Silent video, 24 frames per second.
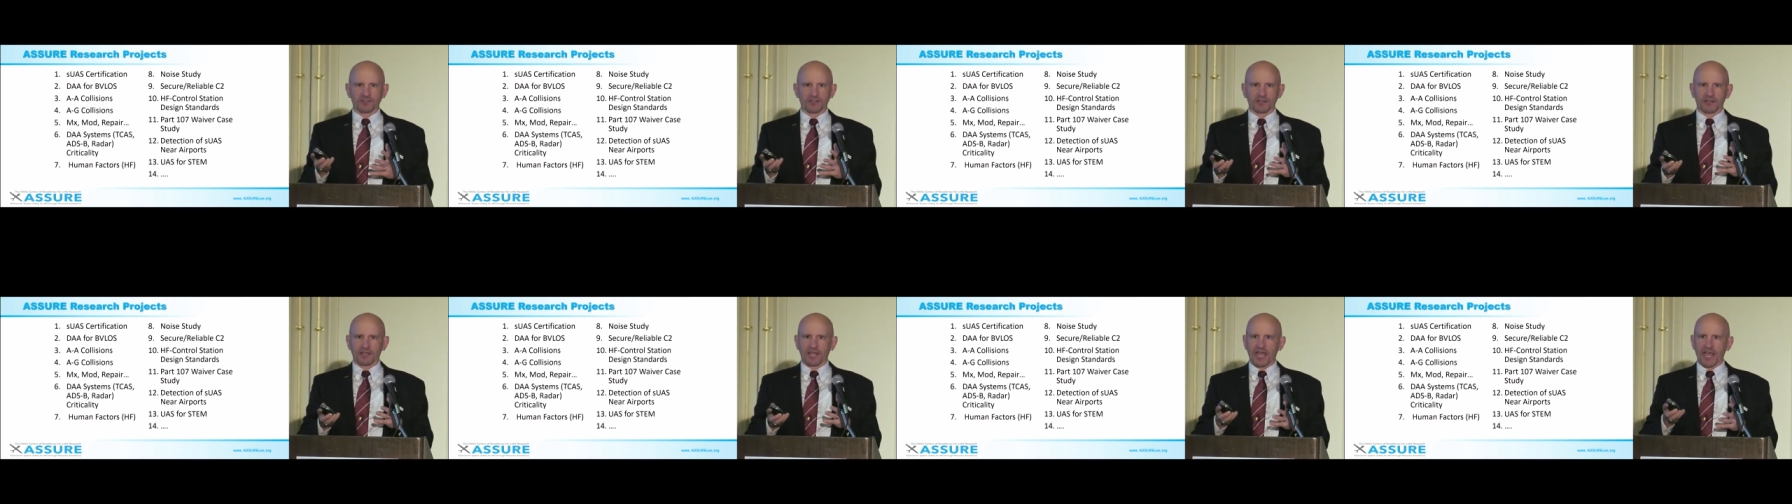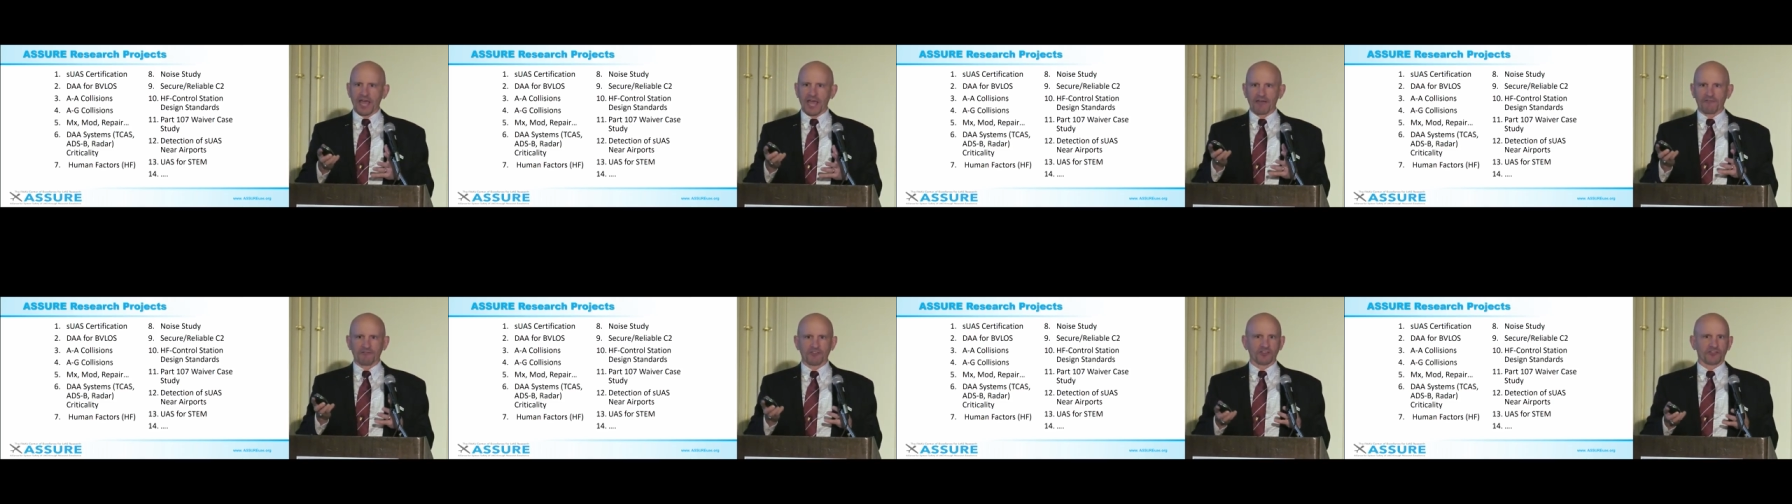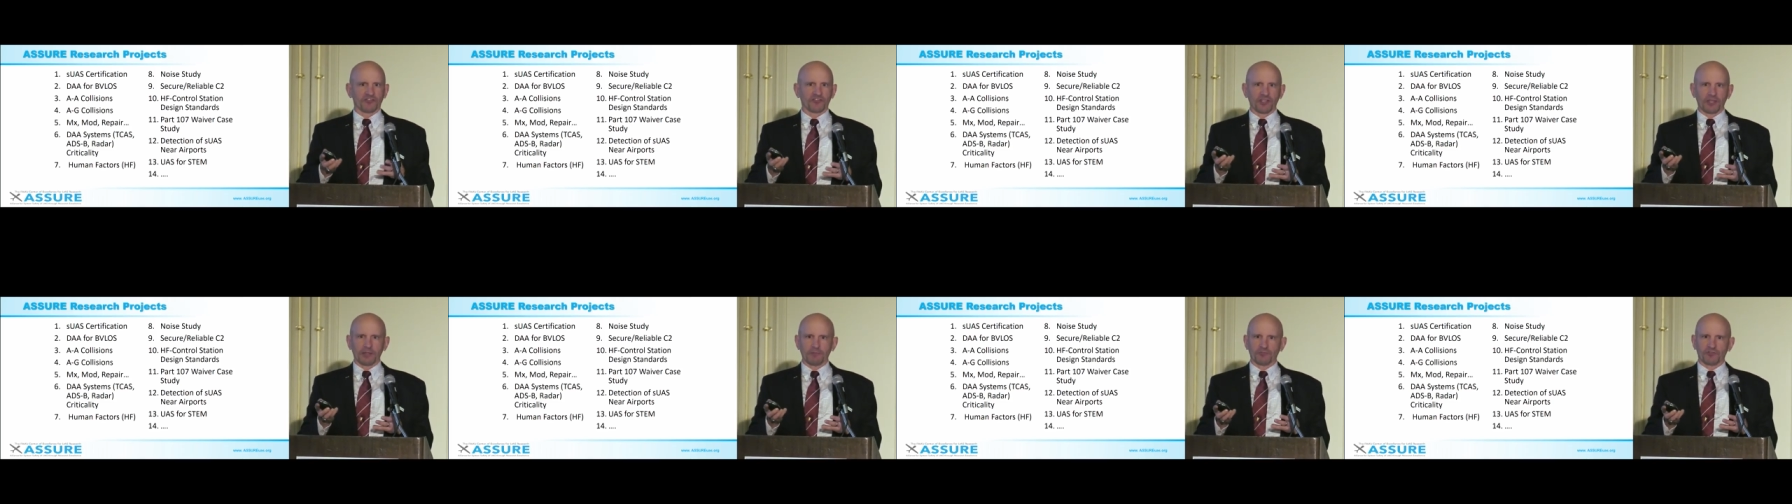to have the
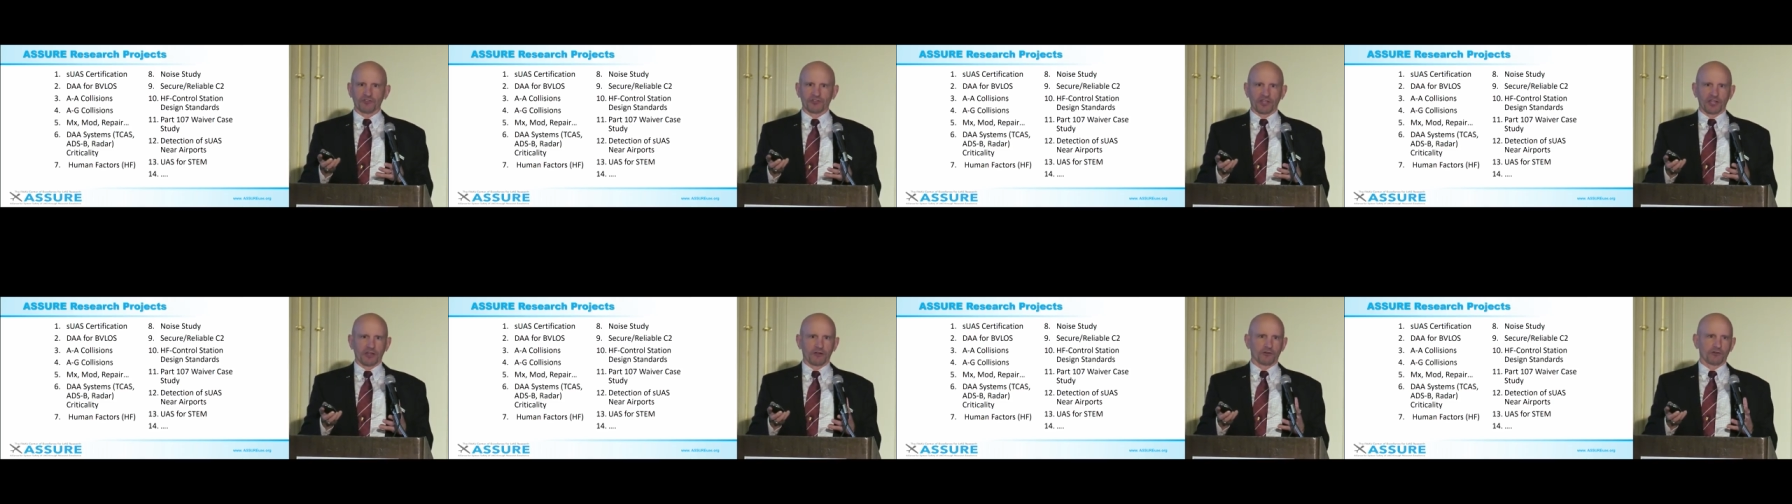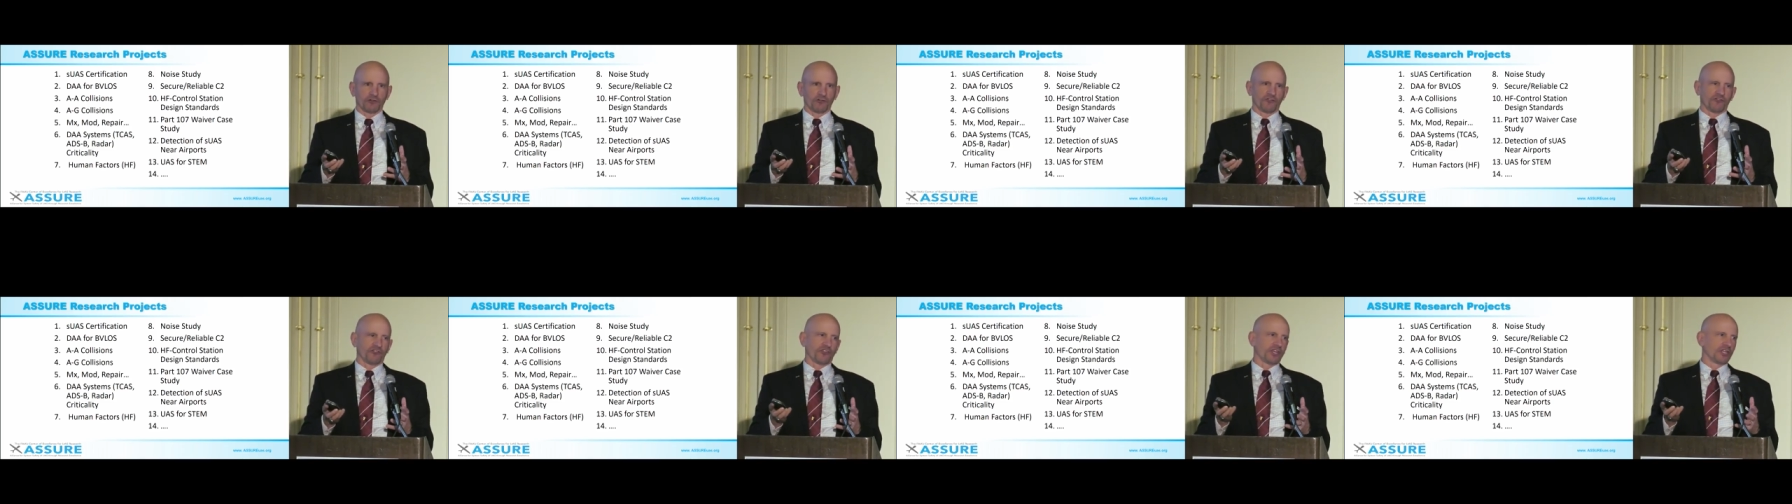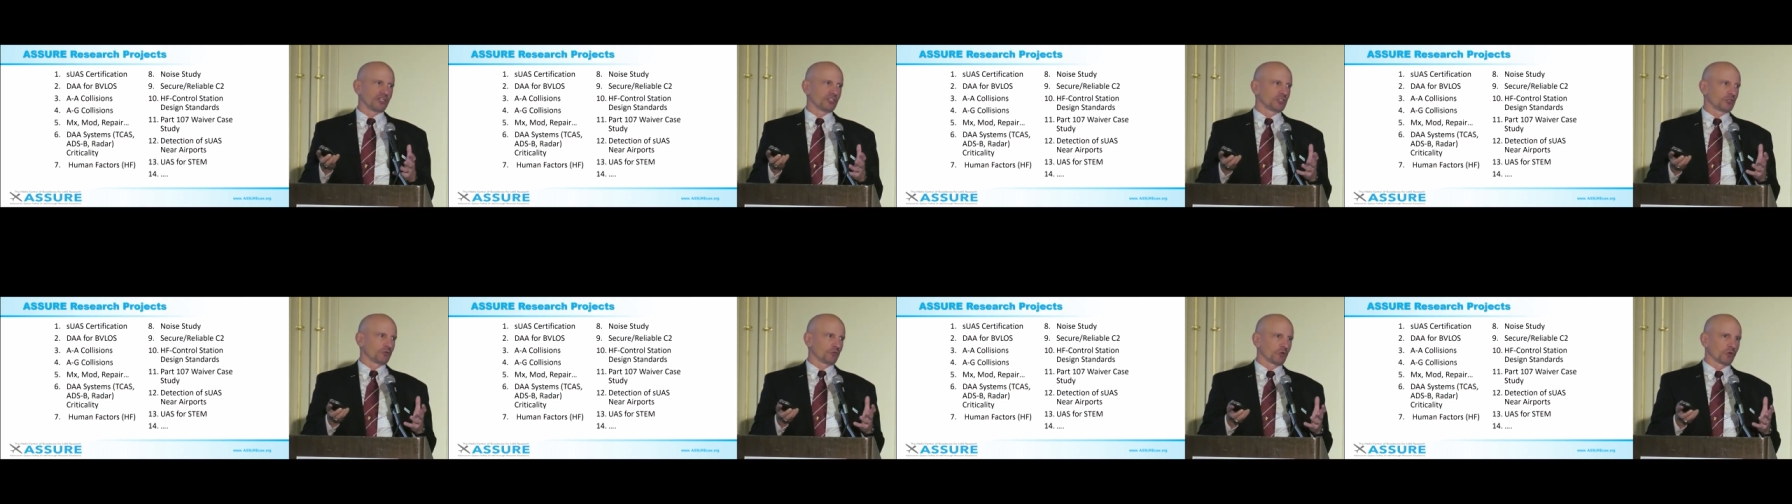same
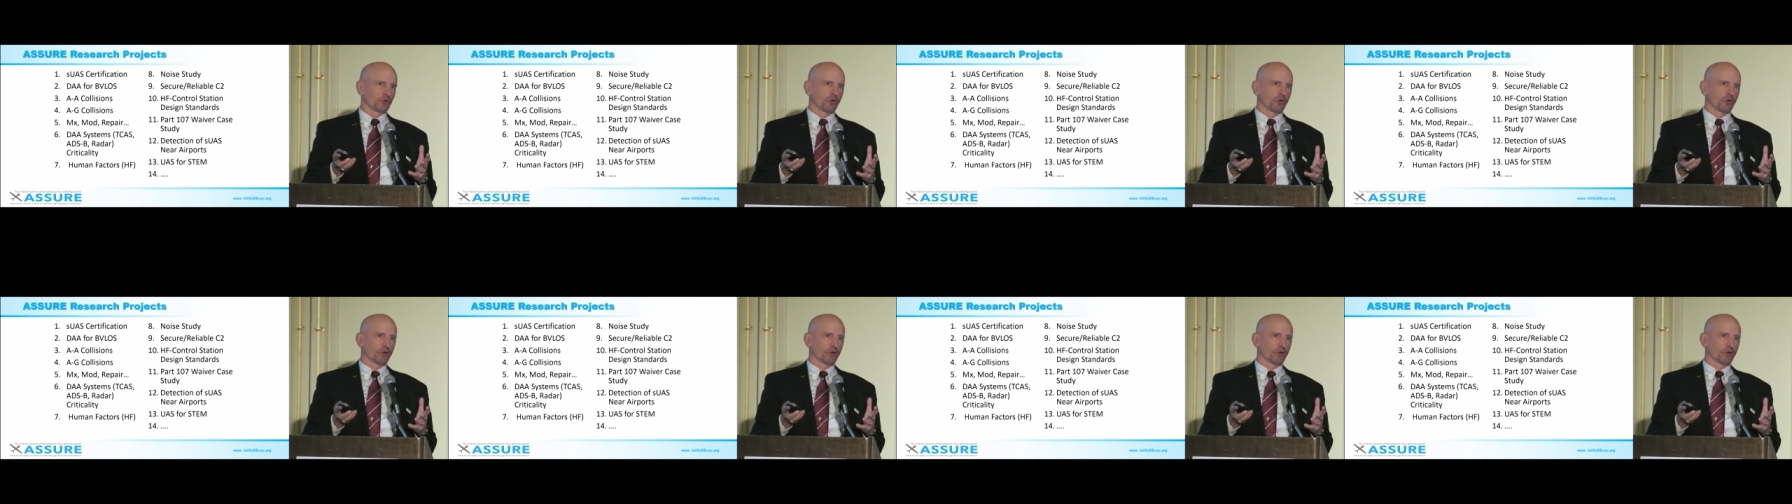standardization